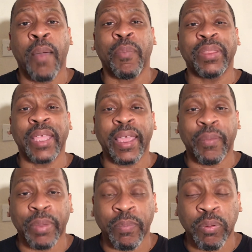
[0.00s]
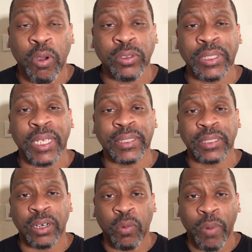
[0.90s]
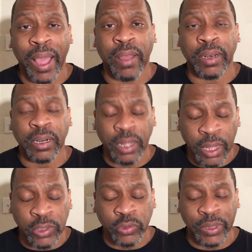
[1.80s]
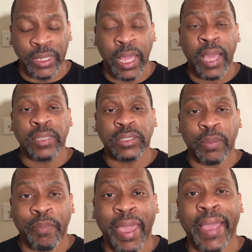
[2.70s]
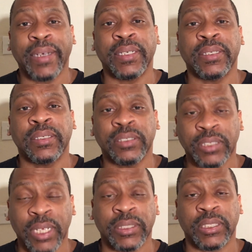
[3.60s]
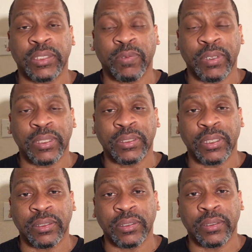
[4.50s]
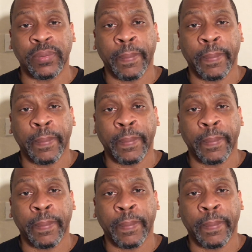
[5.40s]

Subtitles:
but they have been protesting around the country demanding justice for their sister.